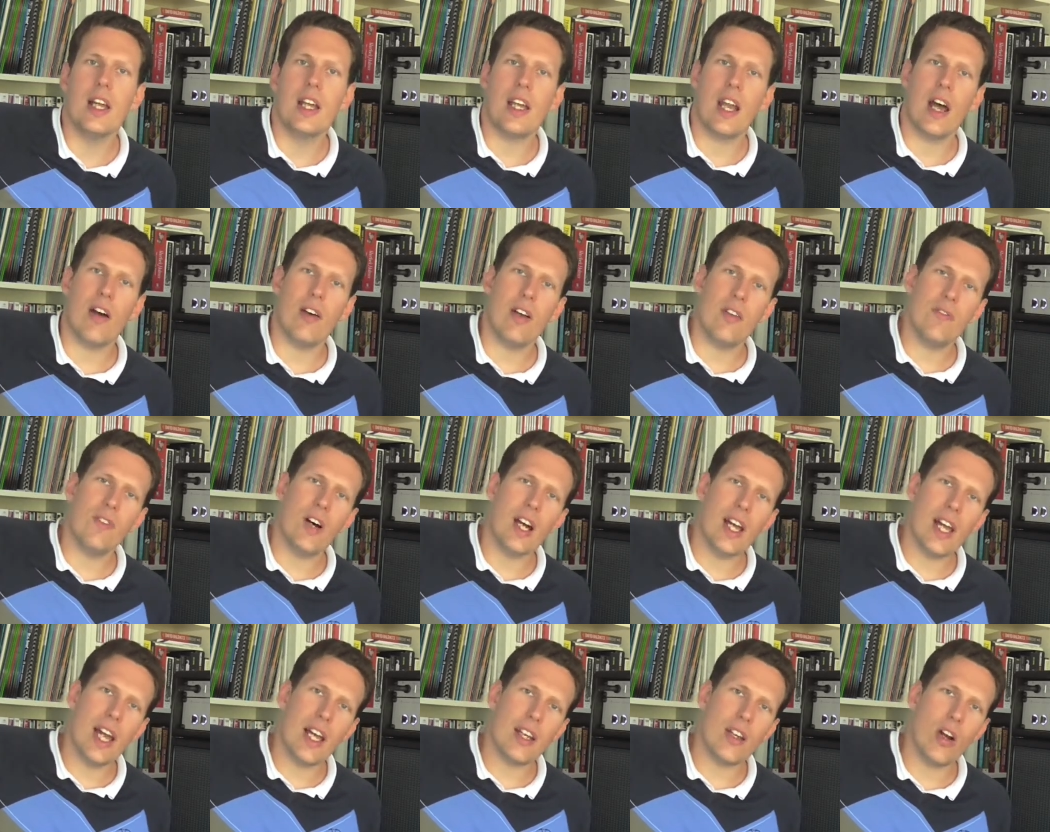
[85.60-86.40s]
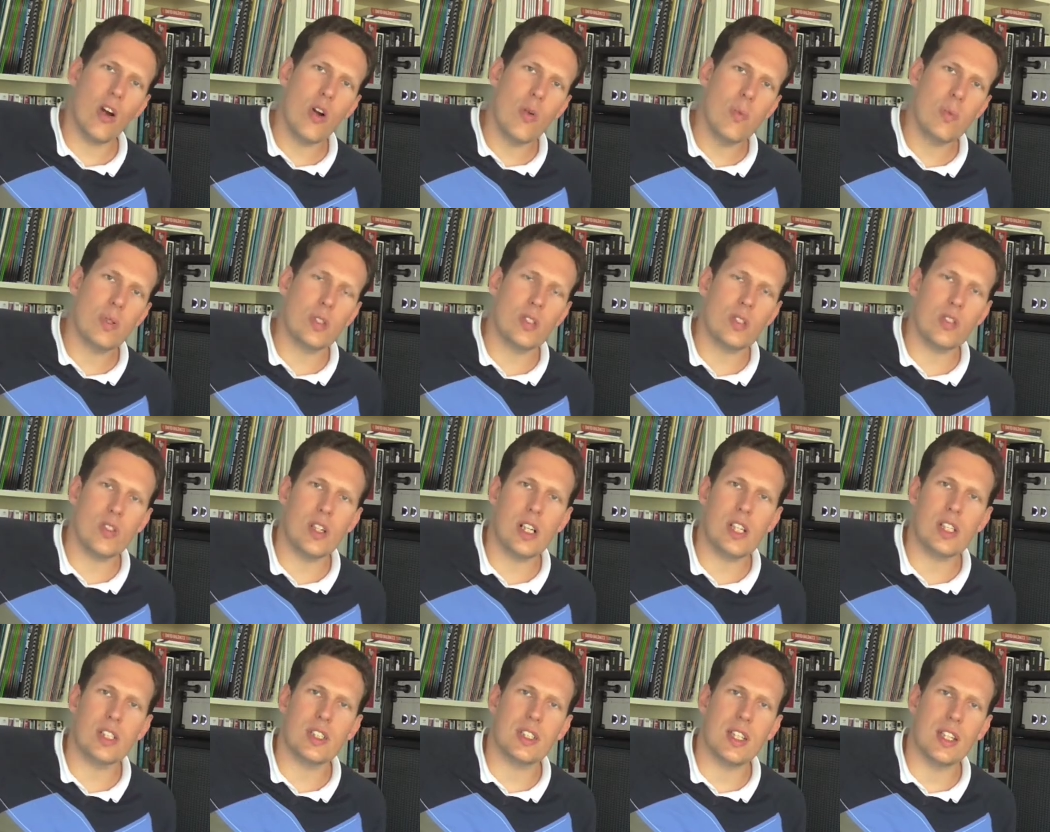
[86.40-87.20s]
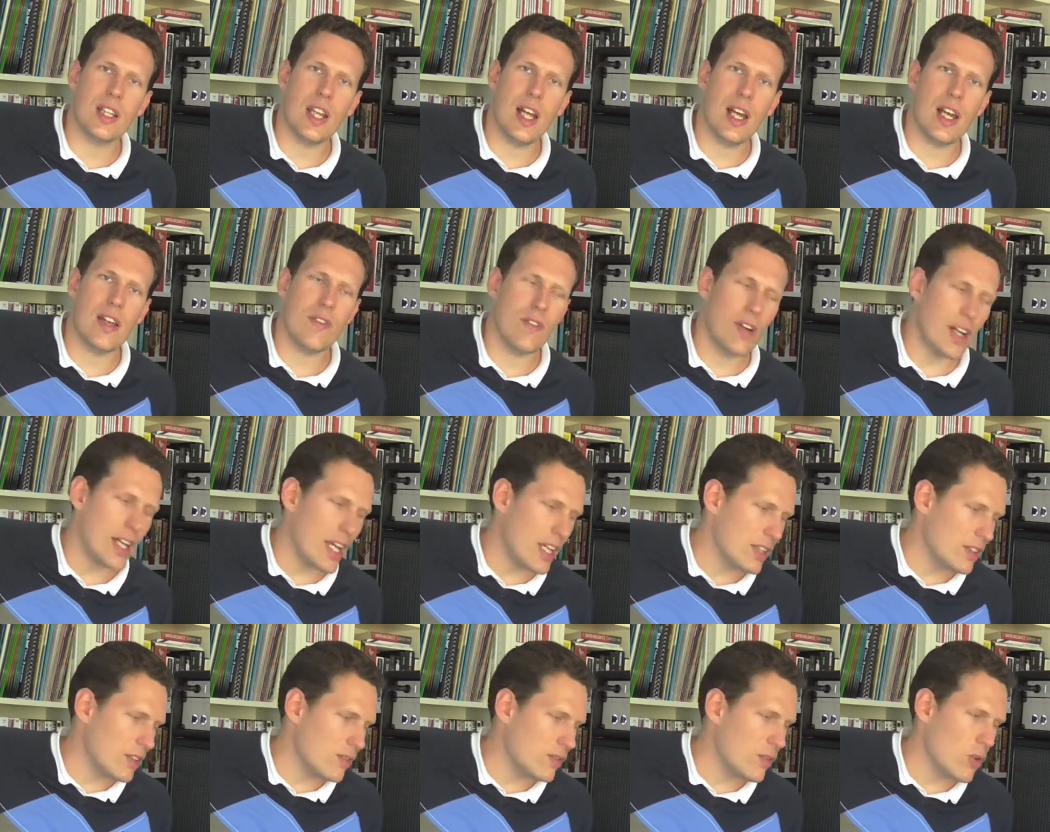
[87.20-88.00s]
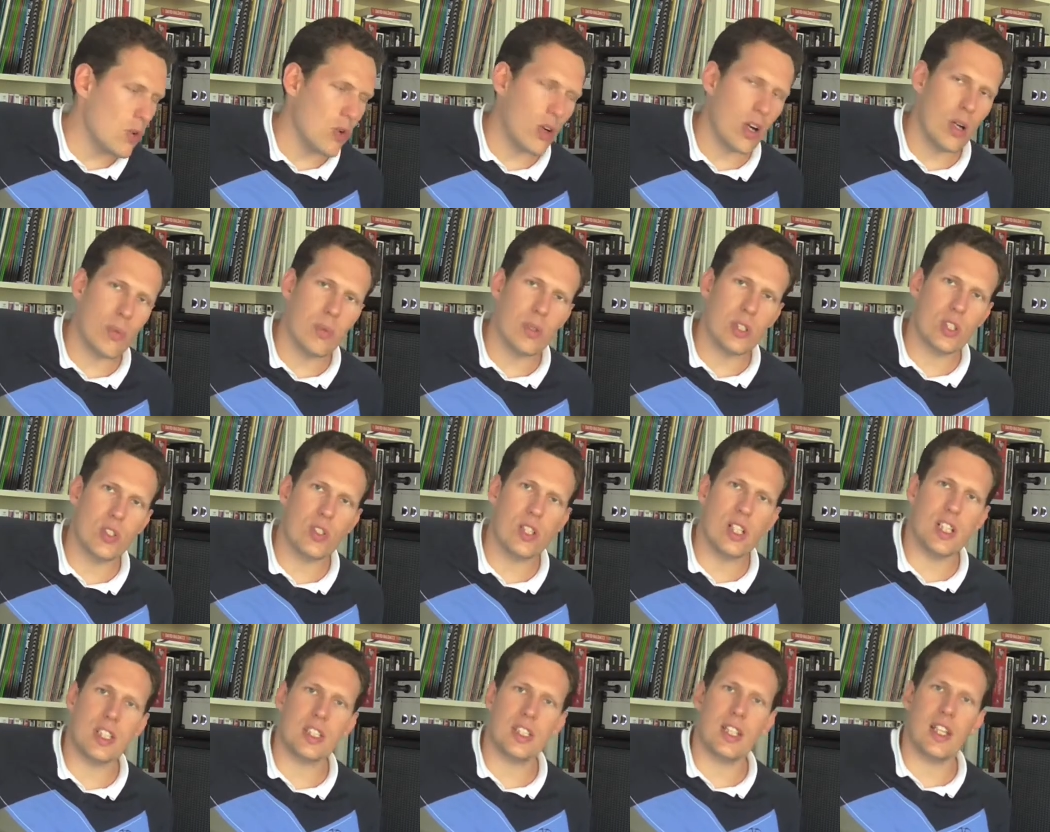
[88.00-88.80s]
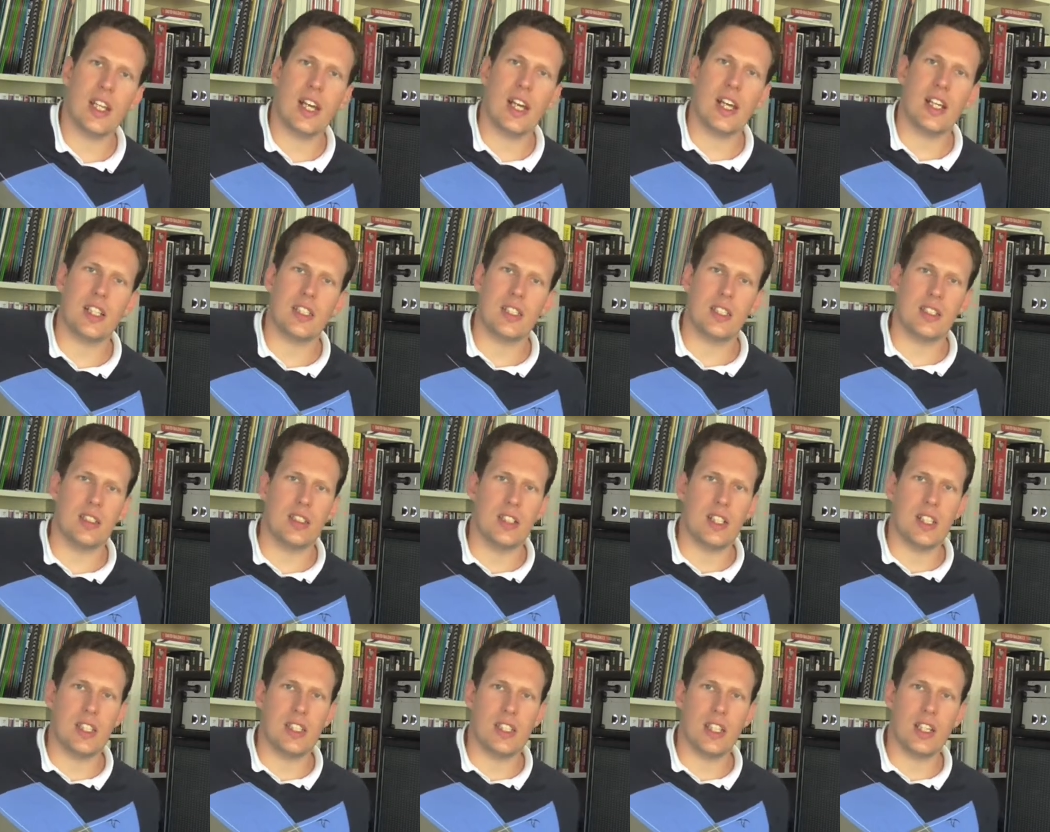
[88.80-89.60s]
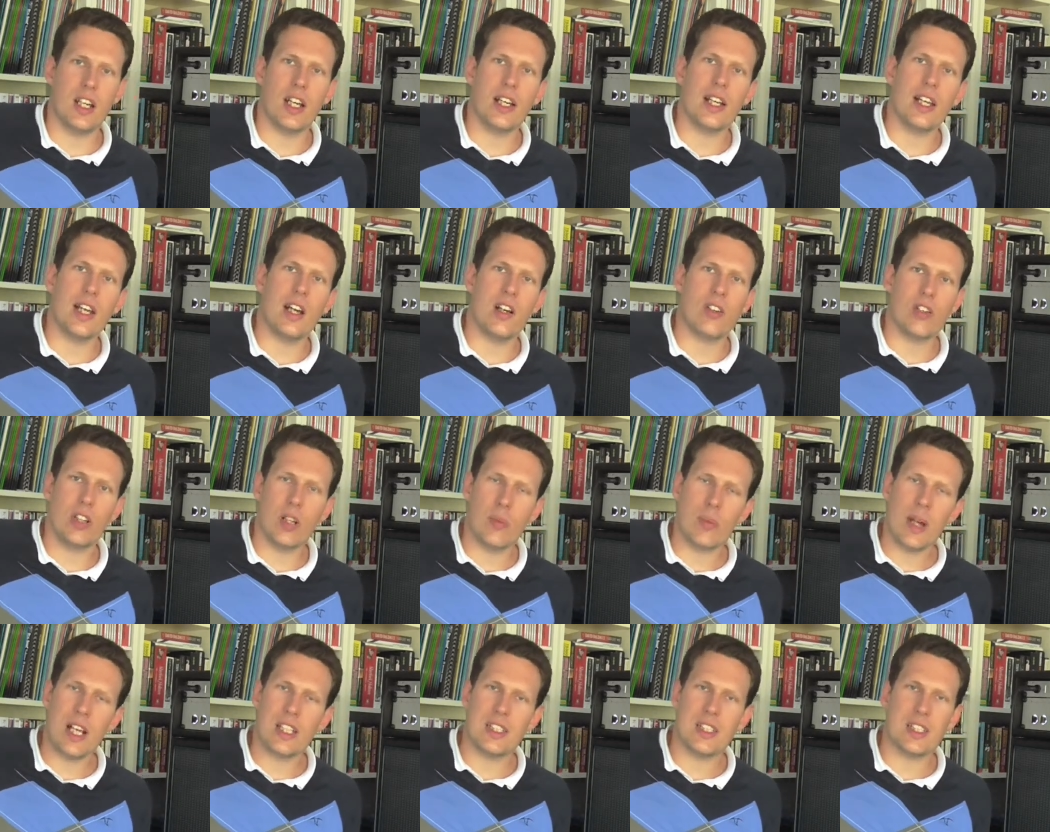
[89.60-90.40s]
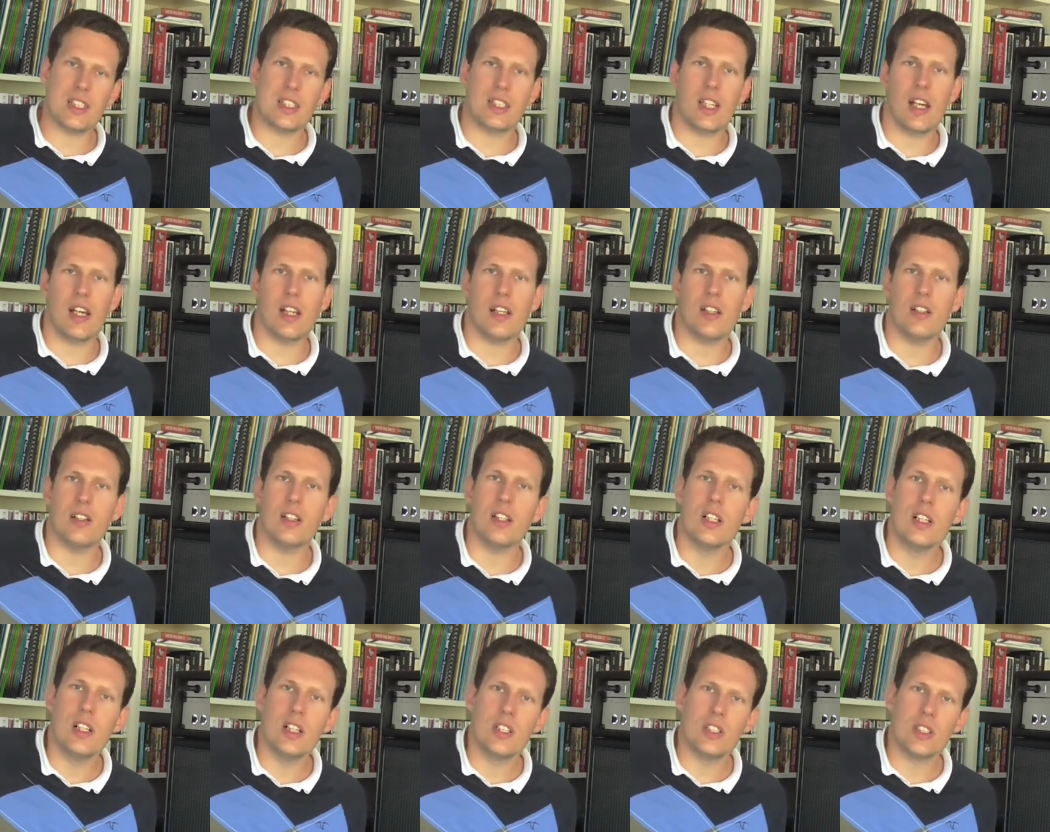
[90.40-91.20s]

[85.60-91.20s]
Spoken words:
Now if I add open strings to that, if I add the 4 open strings to that exercise, then I get a chromatic scale,